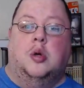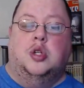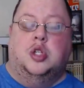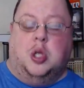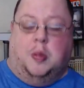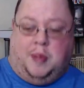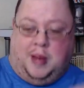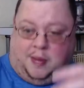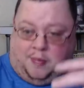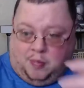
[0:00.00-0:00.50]

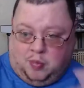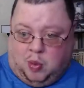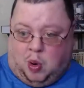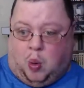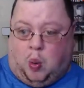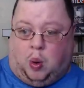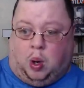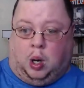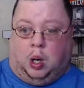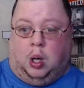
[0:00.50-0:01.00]
to be
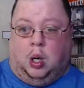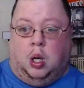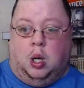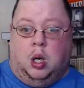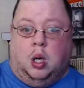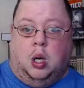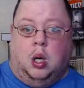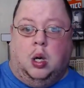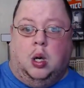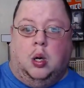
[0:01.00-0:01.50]
more
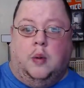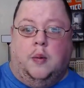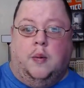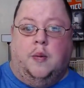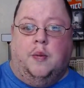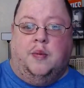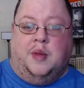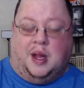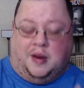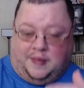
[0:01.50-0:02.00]

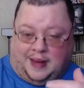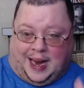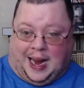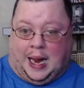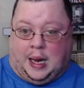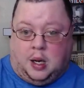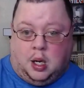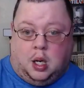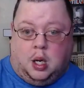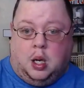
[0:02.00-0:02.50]
than
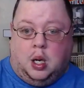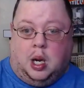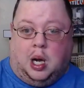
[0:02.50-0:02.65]
that.